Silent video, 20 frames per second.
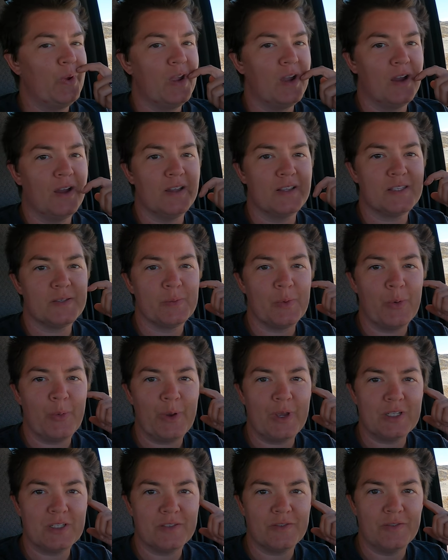We got some
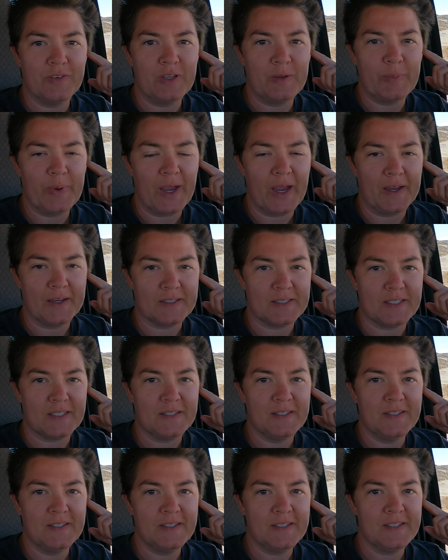OHV
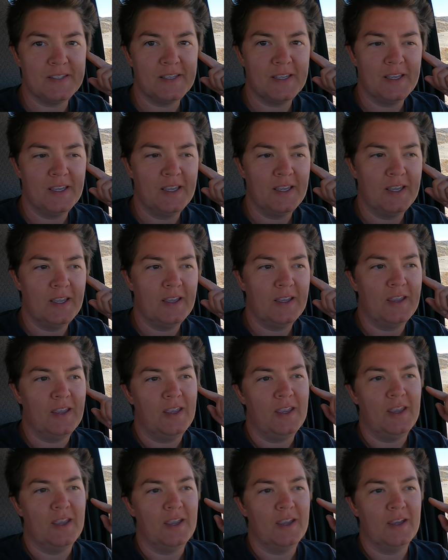passes
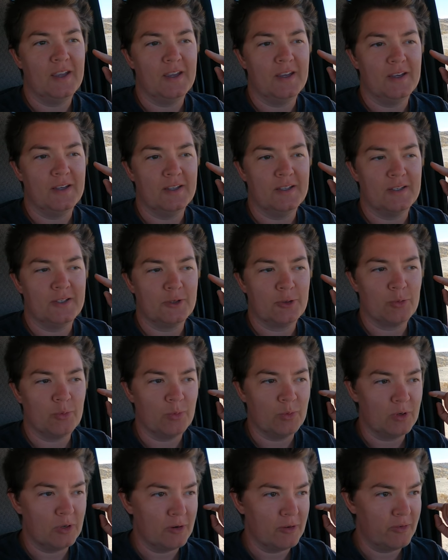and
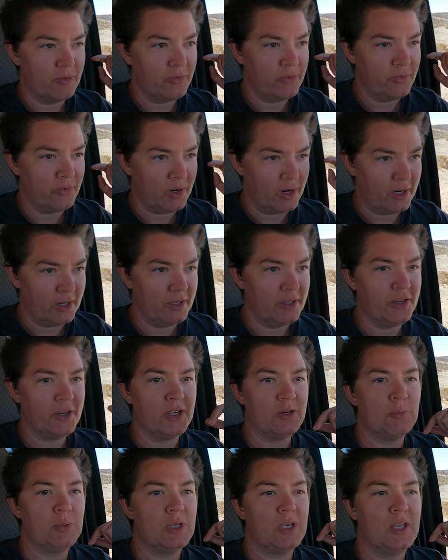we're finally
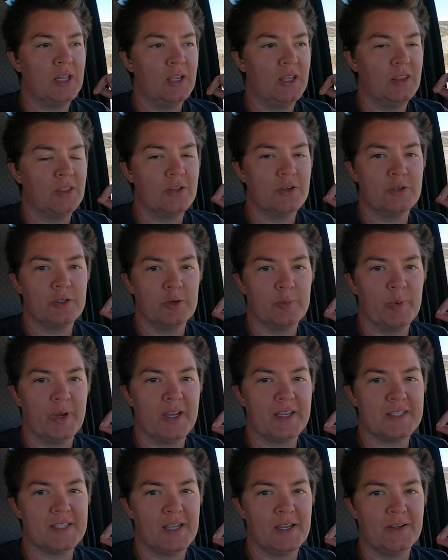going to be getting the dirt
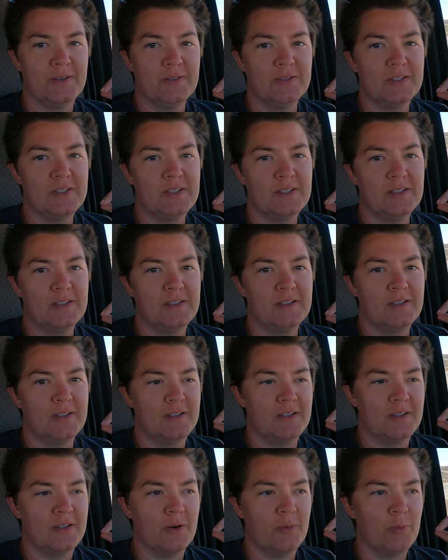bikes out
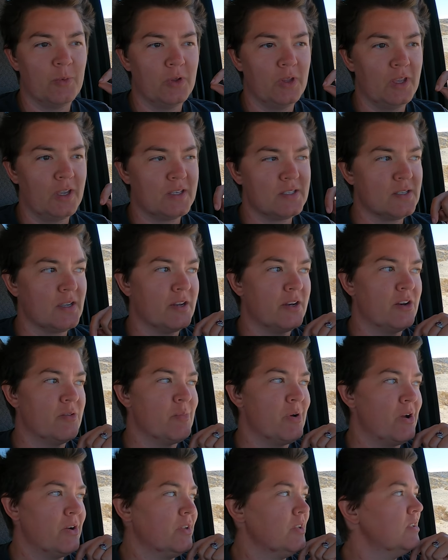and I'm really excited
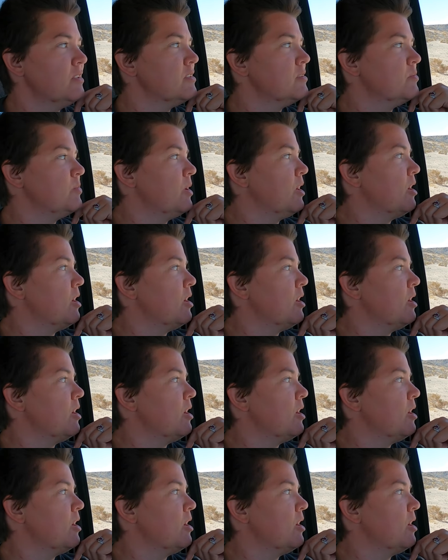about it.